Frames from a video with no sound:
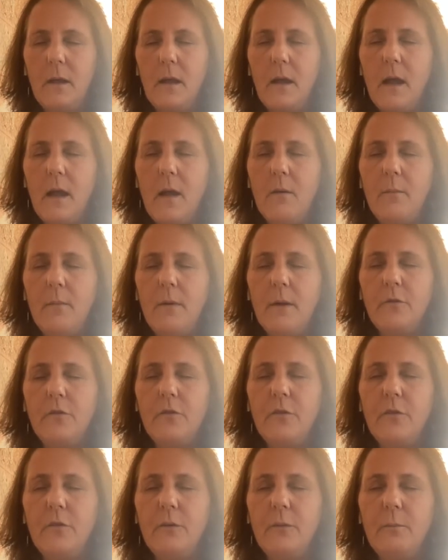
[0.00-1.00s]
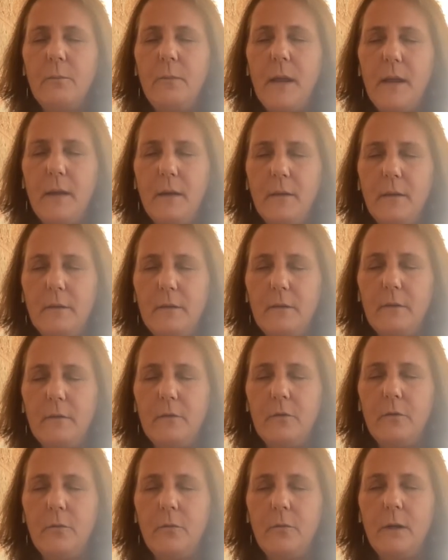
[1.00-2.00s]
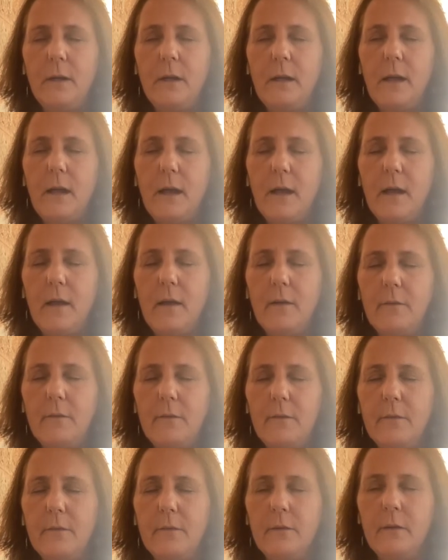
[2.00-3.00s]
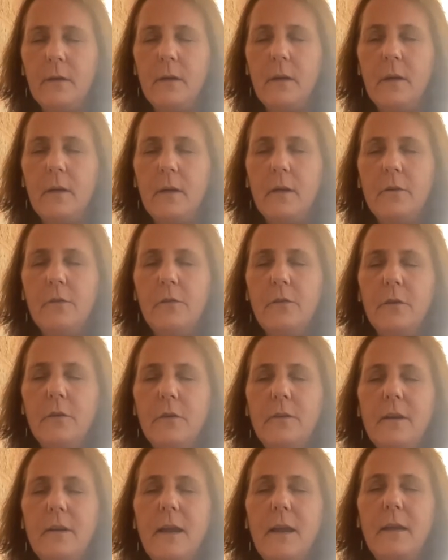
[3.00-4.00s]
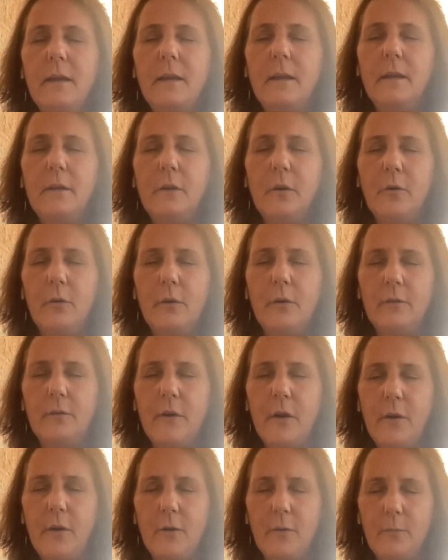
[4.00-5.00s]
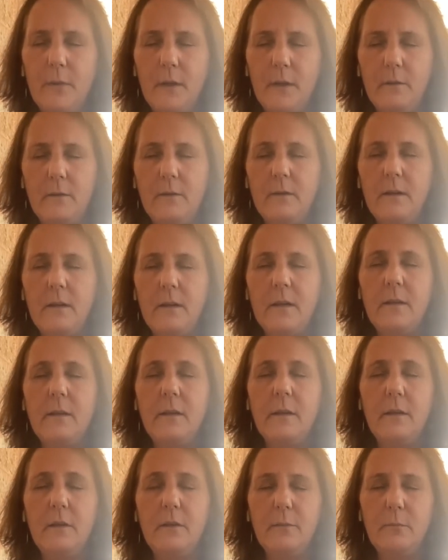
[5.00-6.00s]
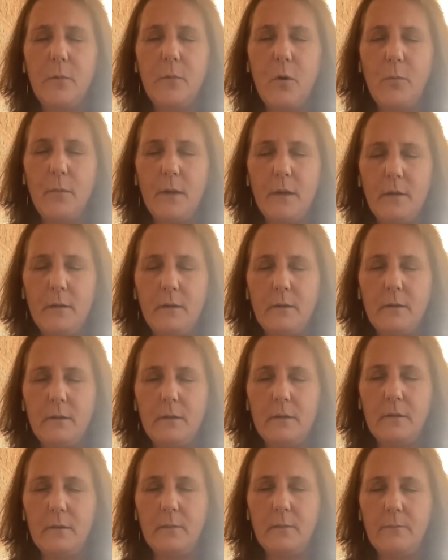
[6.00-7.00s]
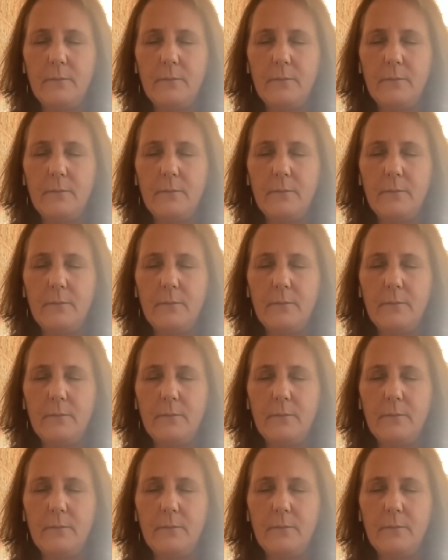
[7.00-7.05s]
How much space do we have to take in our environment in these moments?